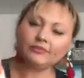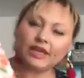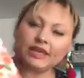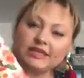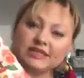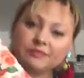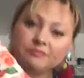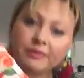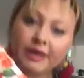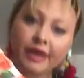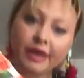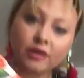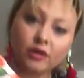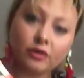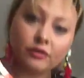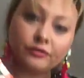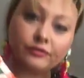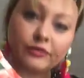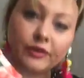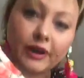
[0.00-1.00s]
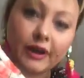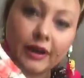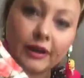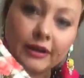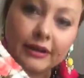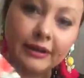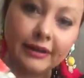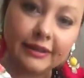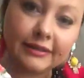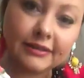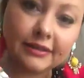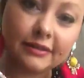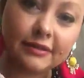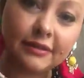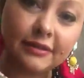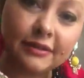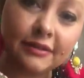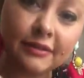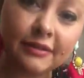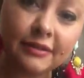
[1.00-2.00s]
It's made of
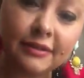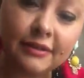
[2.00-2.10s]
little